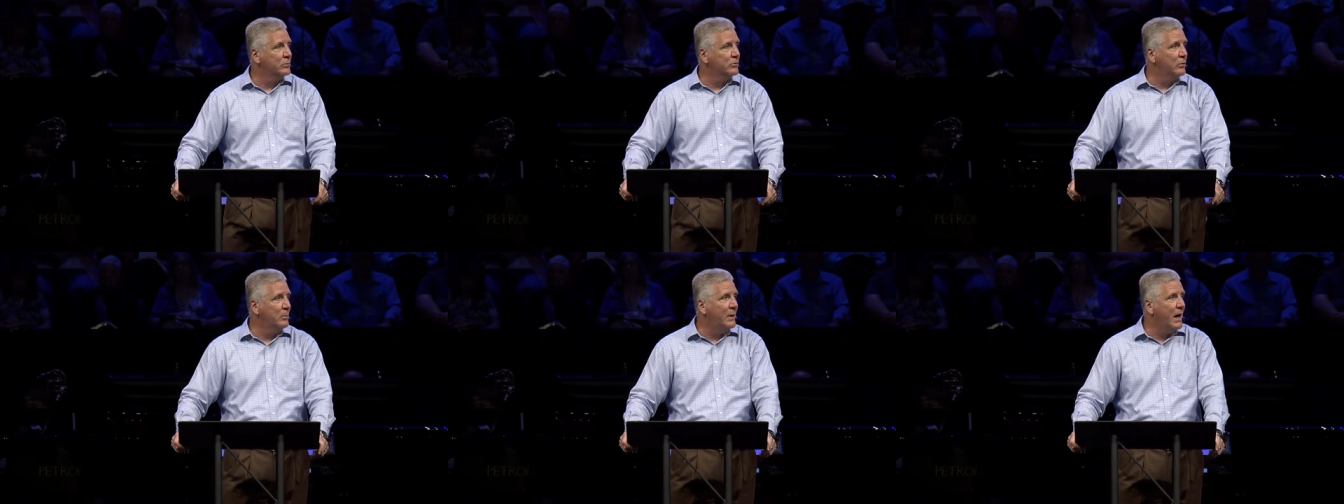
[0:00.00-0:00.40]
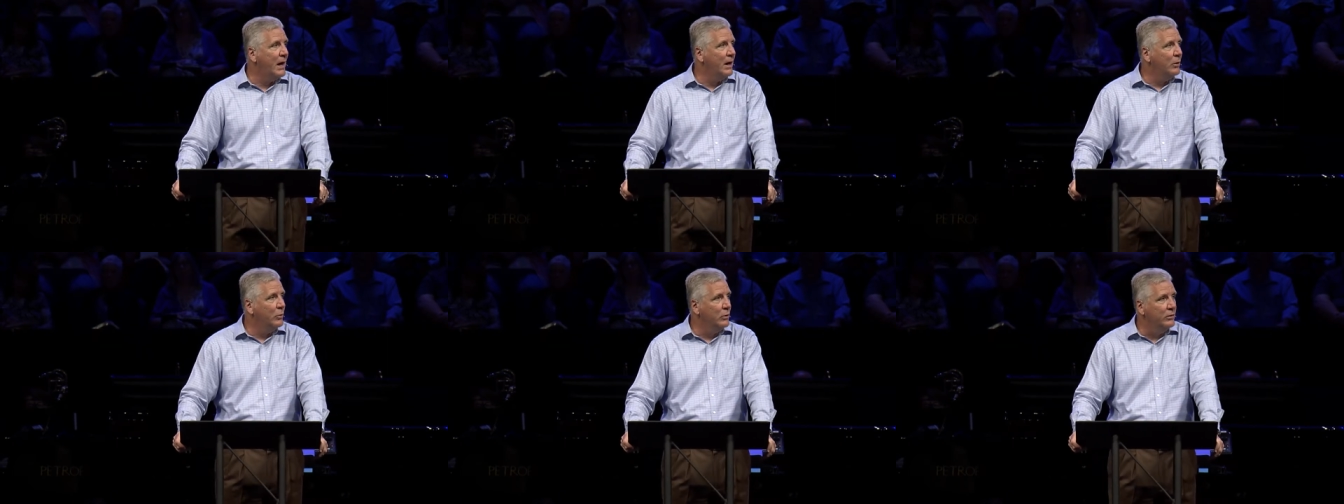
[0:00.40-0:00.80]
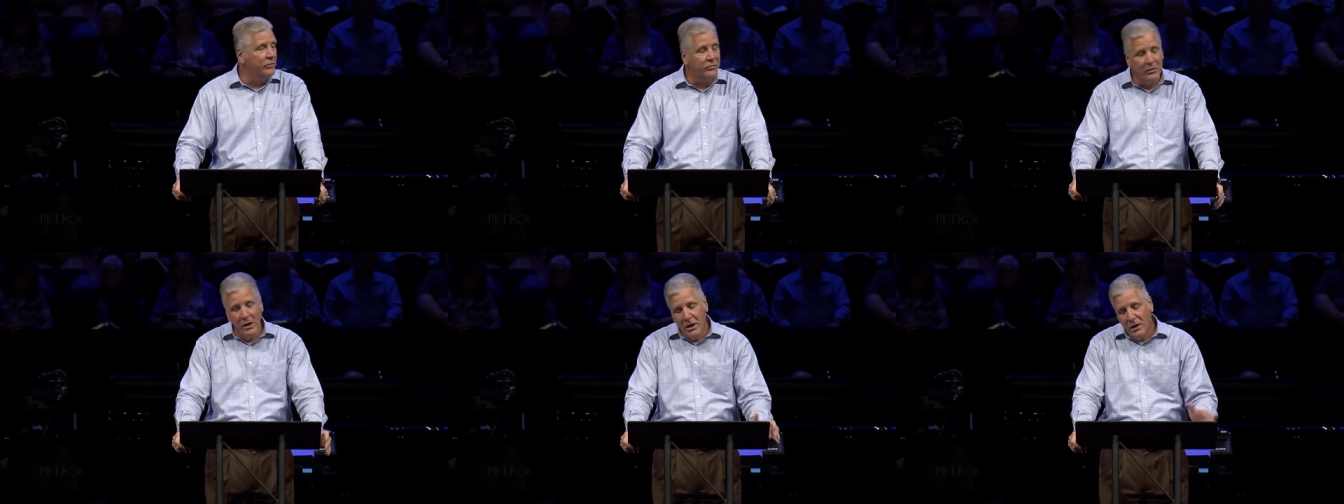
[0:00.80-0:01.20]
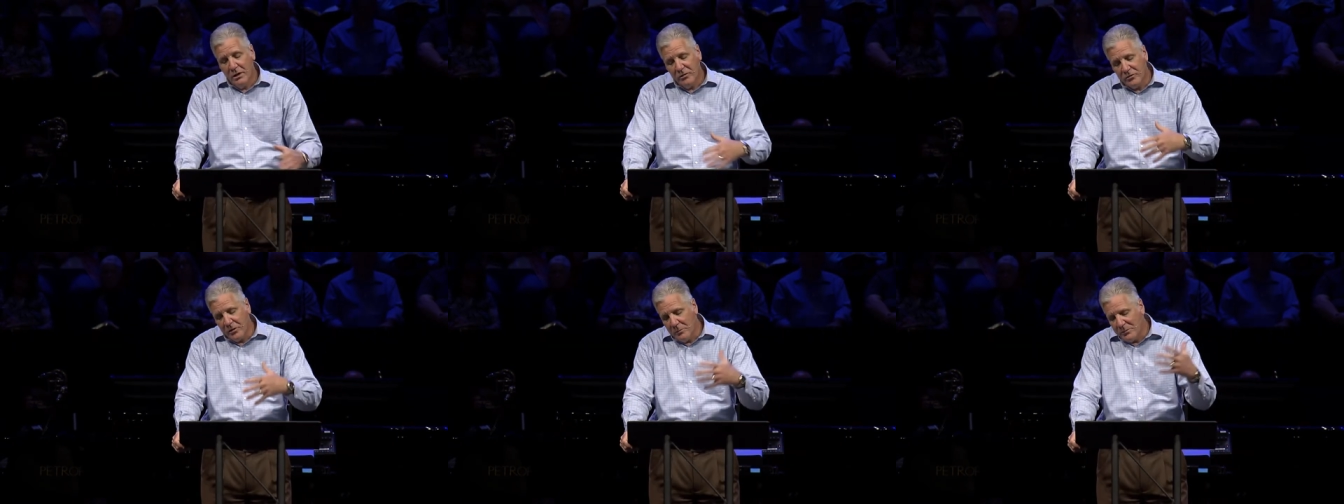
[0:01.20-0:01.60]
Tobiah was
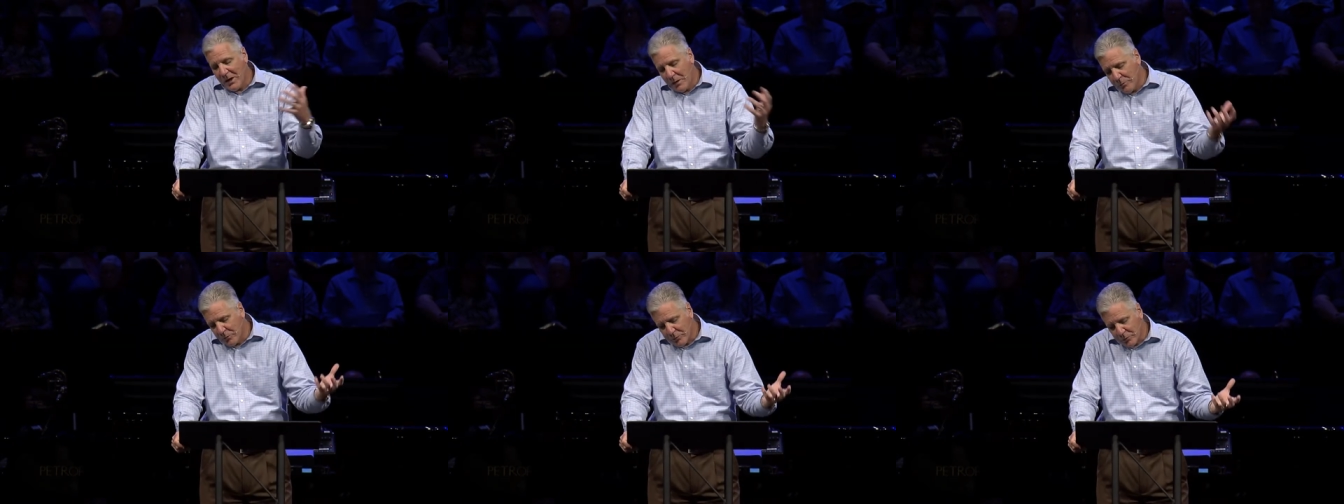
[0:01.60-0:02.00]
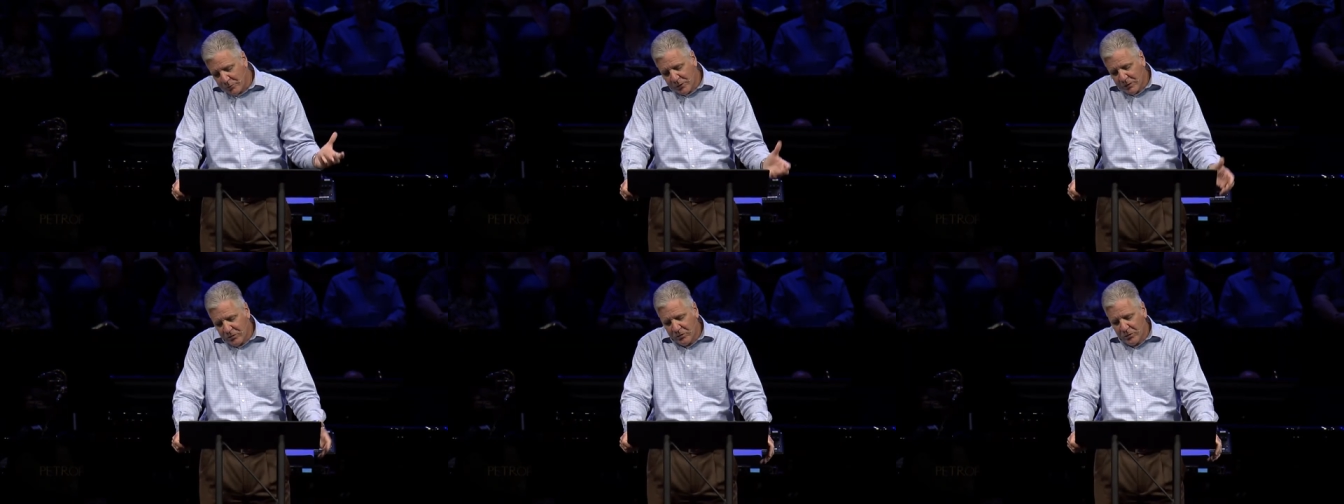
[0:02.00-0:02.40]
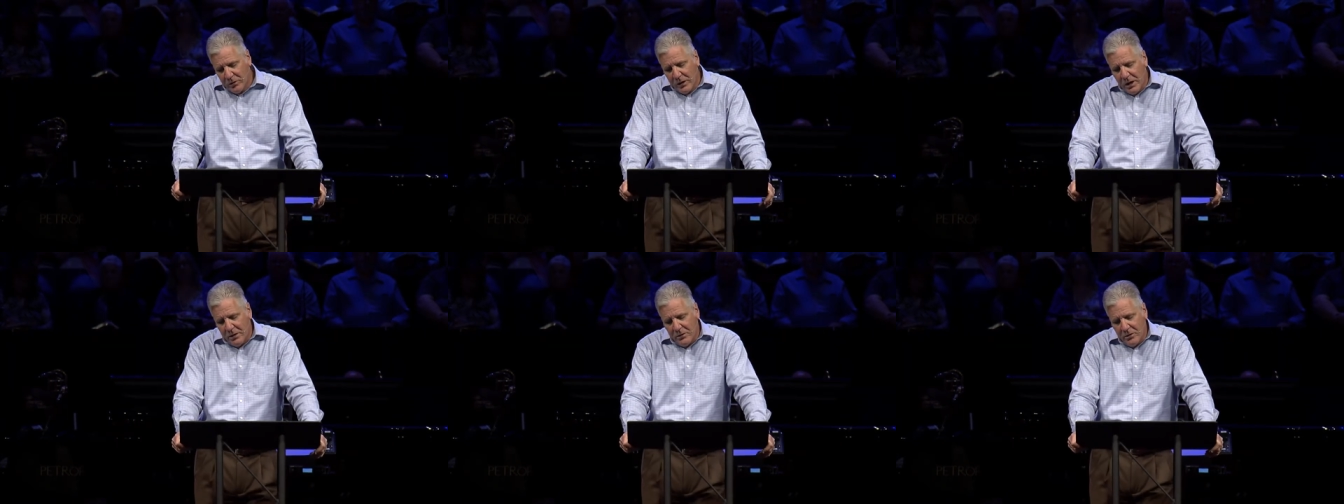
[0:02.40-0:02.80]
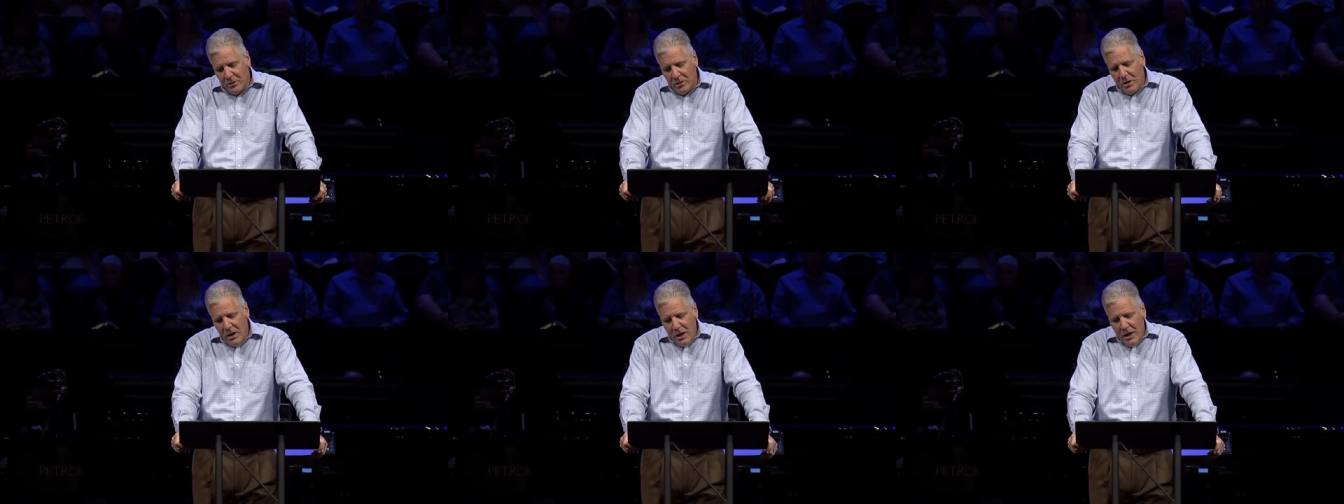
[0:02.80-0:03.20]
some type of official
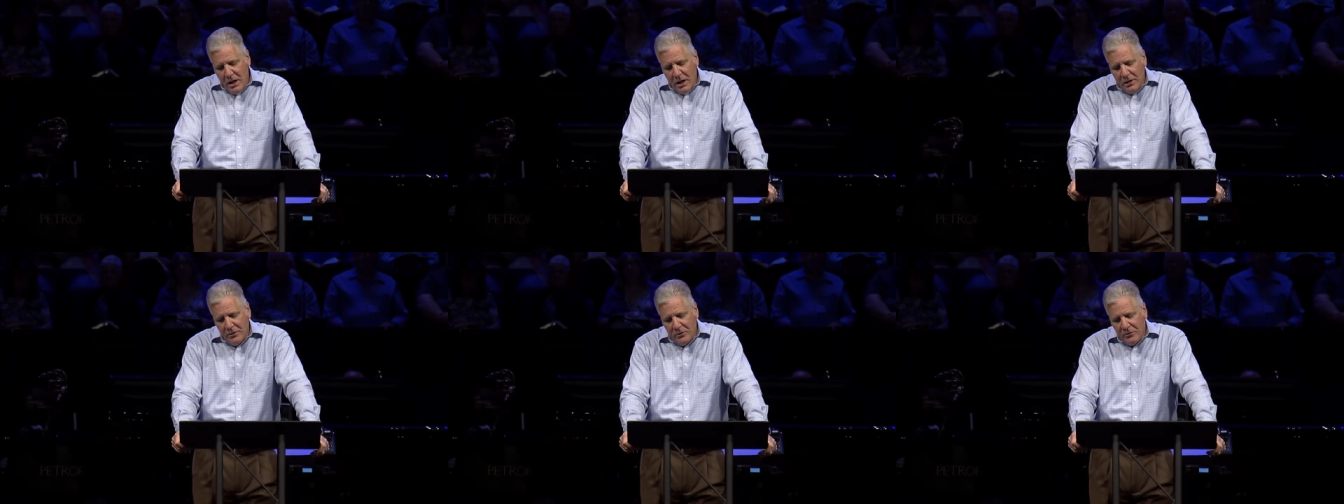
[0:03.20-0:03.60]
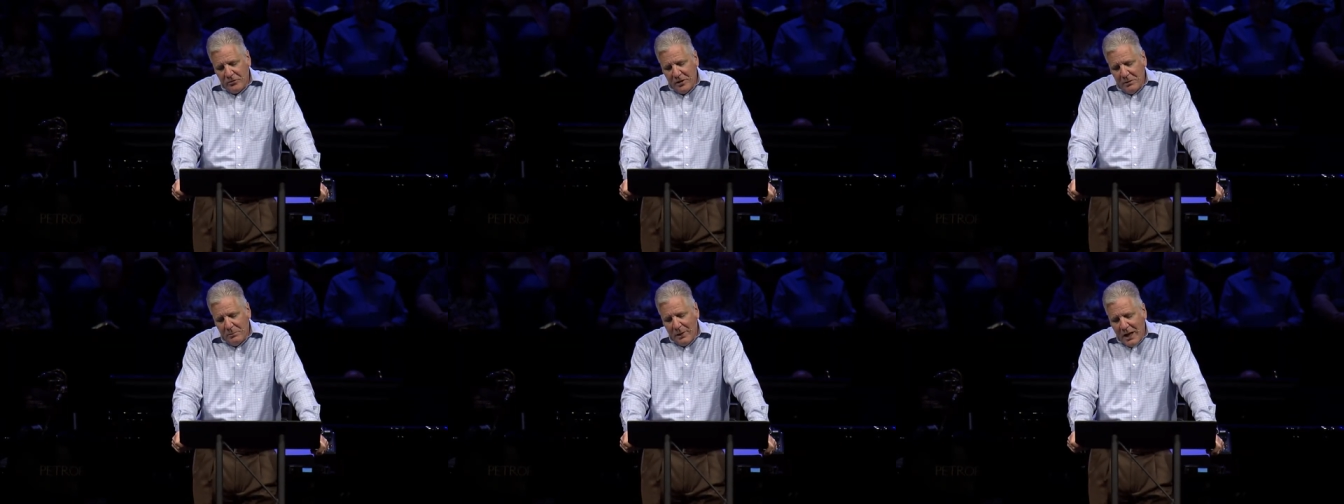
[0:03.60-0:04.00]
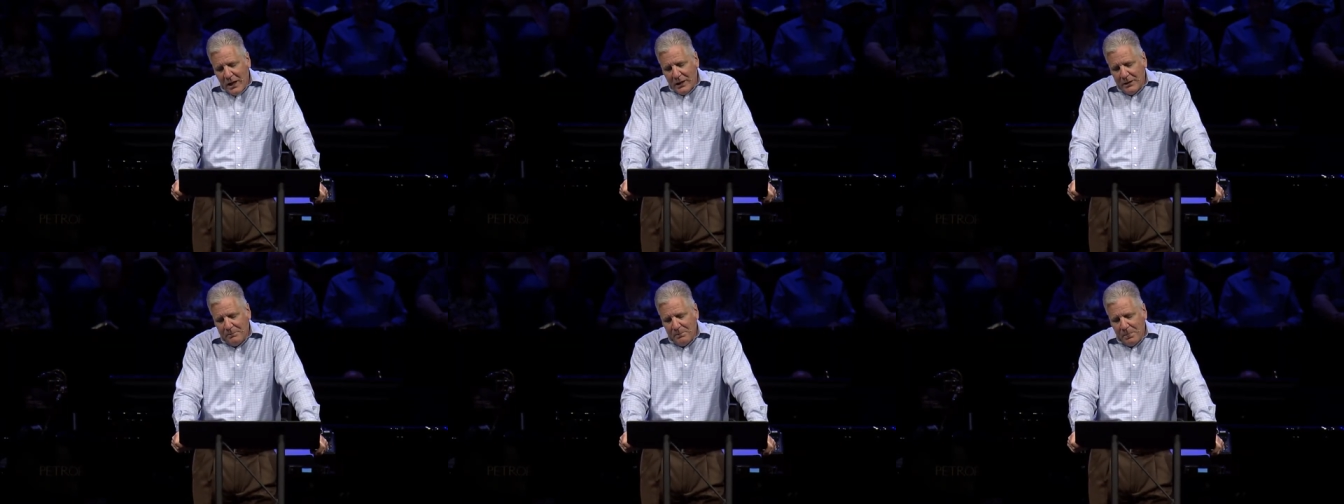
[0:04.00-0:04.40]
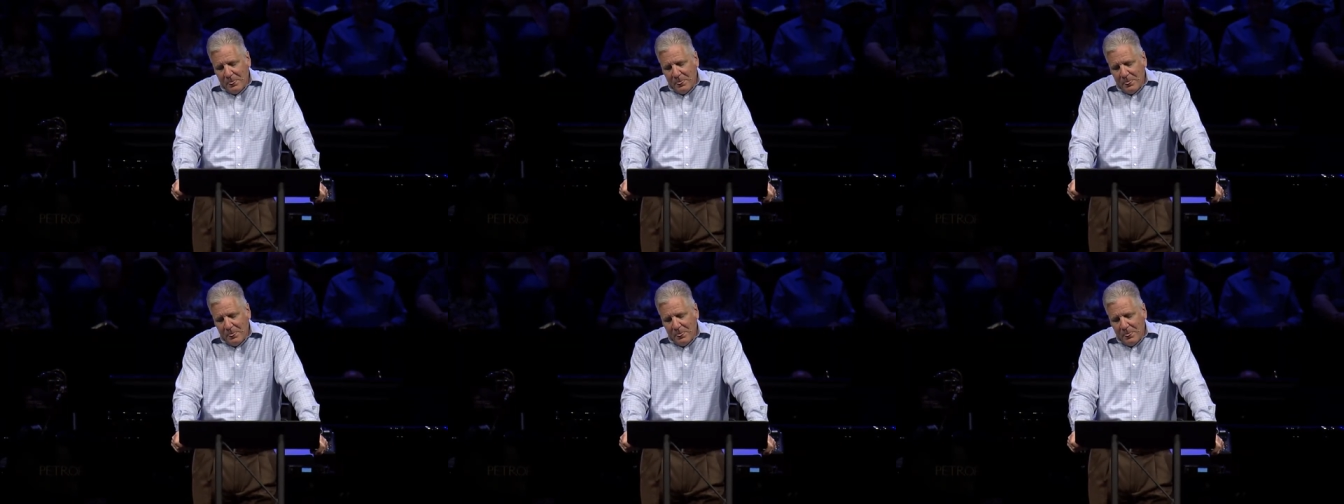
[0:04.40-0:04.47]
under, under Sanballat.